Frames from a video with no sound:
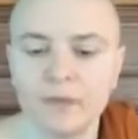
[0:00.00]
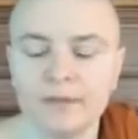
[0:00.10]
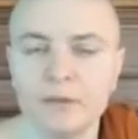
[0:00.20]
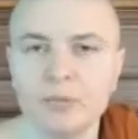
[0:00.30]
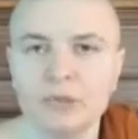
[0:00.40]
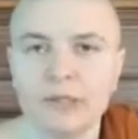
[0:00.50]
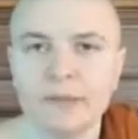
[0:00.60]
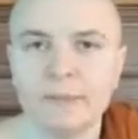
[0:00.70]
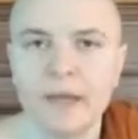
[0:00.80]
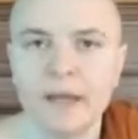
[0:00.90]
that the
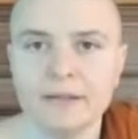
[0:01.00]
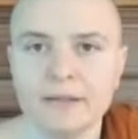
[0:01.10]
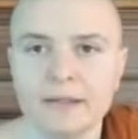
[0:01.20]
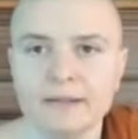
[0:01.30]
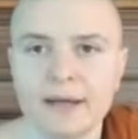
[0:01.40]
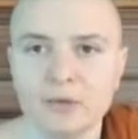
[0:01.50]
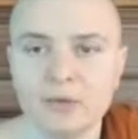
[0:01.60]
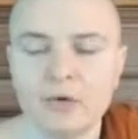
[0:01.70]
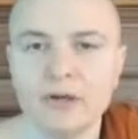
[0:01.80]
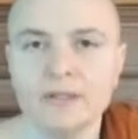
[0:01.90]
Buddha has laid out
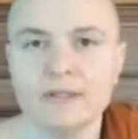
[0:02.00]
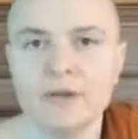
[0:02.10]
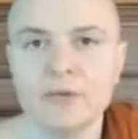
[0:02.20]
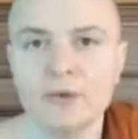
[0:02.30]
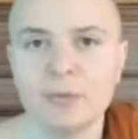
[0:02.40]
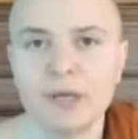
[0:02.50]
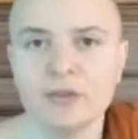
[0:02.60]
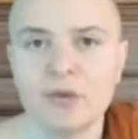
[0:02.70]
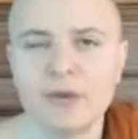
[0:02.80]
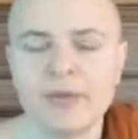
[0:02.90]
for us out of
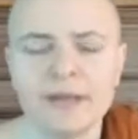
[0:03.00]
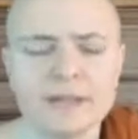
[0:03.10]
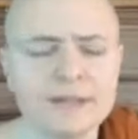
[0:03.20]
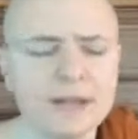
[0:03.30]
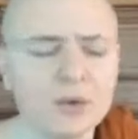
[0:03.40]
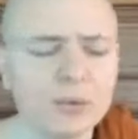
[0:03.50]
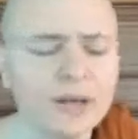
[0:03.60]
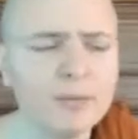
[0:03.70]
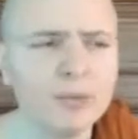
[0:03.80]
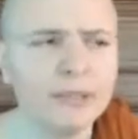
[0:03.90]
compassion. And that's
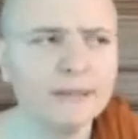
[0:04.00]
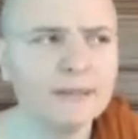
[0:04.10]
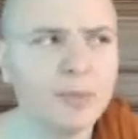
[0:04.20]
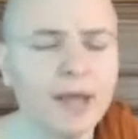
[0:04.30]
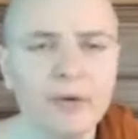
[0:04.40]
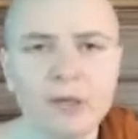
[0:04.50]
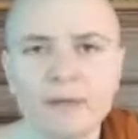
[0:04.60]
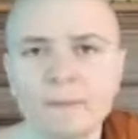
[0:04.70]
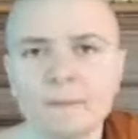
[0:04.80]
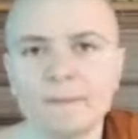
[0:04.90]
incredibly
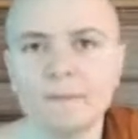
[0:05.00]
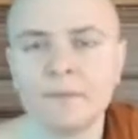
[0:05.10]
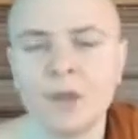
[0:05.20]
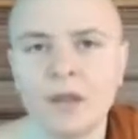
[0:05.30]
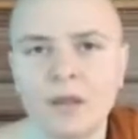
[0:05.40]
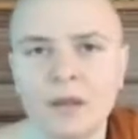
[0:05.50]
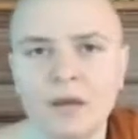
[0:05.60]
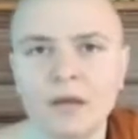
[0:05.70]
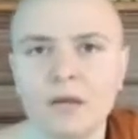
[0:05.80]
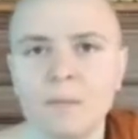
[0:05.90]
inspiring
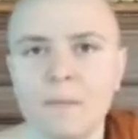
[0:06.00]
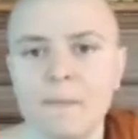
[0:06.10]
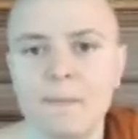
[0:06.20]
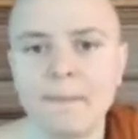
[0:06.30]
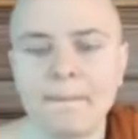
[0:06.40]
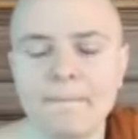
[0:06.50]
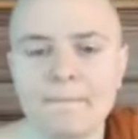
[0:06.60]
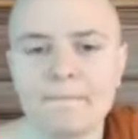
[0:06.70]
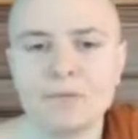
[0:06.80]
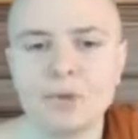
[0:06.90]

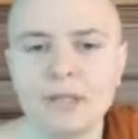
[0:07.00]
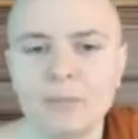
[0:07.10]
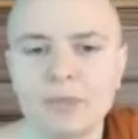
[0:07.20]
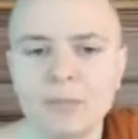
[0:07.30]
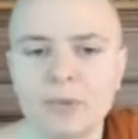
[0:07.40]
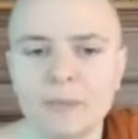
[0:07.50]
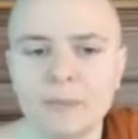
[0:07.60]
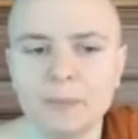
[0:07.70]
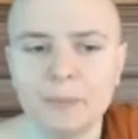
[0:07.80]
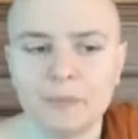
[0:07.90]
for lay
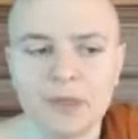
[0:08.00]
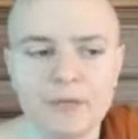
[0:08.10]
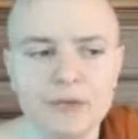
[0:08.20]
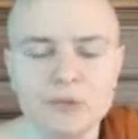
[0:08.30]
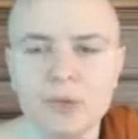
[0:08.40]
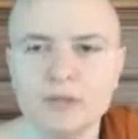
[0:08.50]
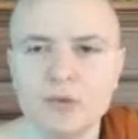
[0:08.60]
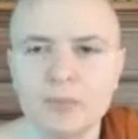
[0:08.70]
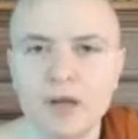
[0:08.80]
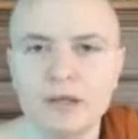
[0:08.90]
people. When I first went
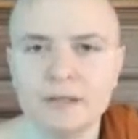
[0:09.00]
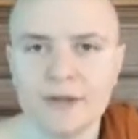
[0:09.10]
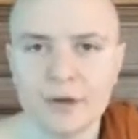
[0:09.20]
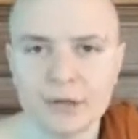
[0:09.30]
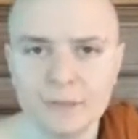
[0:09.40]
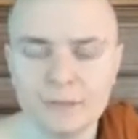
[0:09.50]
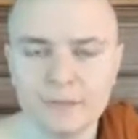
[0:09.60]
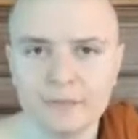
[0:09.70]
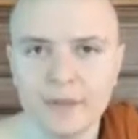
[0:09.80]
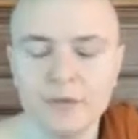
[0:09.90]
to a monastery,
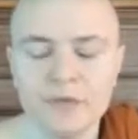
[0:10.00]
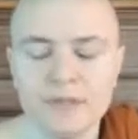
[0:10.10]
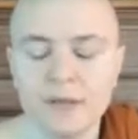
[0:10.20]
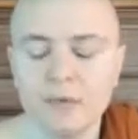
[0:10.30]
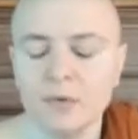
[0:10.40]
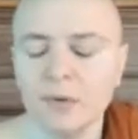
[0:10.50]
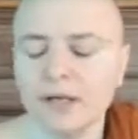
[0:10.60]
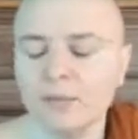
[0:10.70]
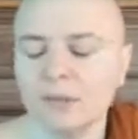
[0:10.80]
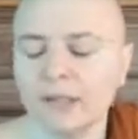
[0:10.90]
I was
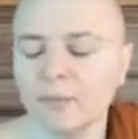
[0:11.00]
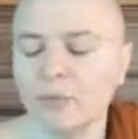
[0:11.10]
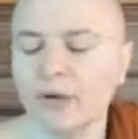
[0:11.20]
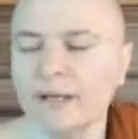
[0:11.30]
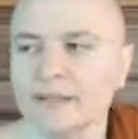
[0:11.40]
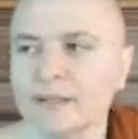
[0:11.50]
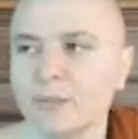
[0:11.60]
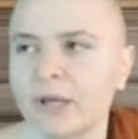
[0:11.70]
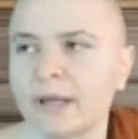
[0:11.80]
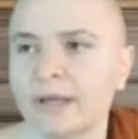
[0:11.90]
incredibly impressed
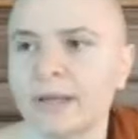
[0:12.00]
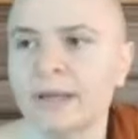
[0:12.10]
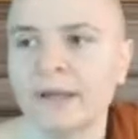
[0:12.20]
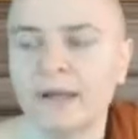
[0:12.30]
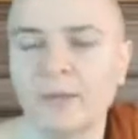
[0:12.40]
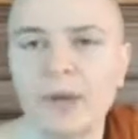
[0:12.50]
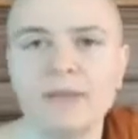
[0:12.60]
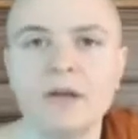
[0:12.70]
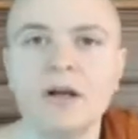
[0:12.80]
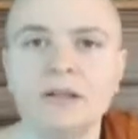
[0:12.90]
by
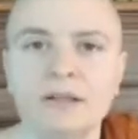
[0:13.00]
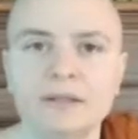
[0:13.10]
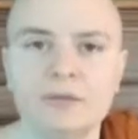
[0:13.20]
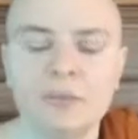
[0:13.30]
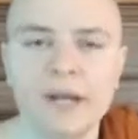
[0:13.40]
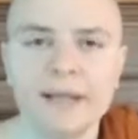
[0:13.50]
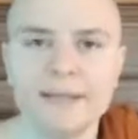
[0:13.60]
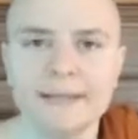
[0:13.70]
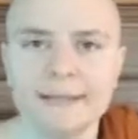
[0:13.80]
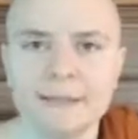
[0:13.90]
the conduct of
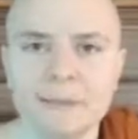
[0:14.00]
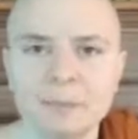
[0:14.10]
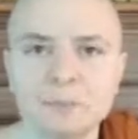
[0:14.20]
monastics.